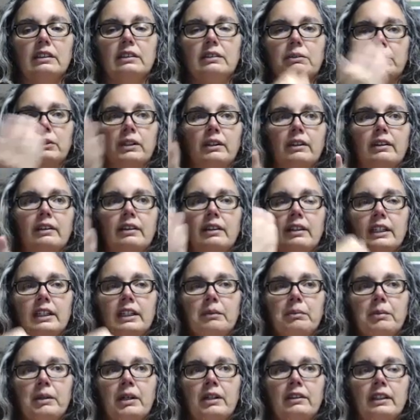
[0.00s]
Really think
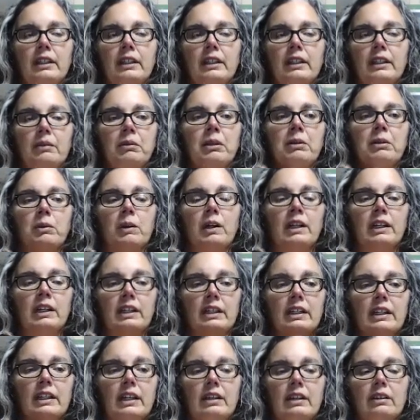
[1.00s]
about that. Maybe write
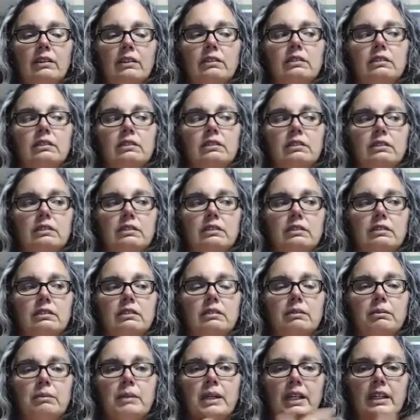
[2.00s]
it down.
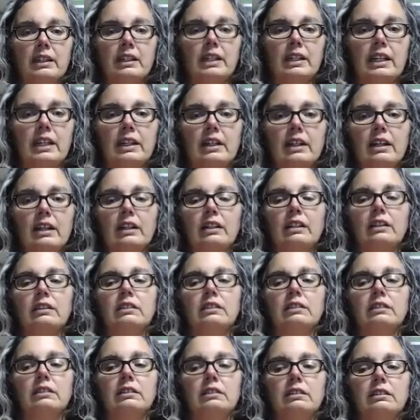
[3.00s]
Meditate on it.
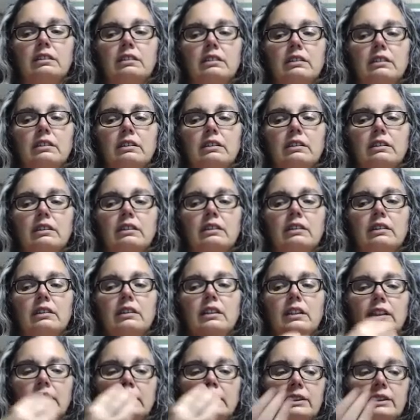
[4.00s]

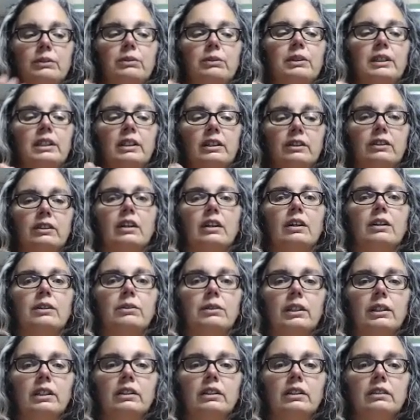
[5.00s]
Is it real or
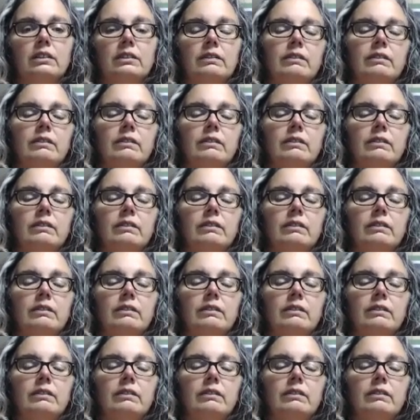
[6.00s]
unreal?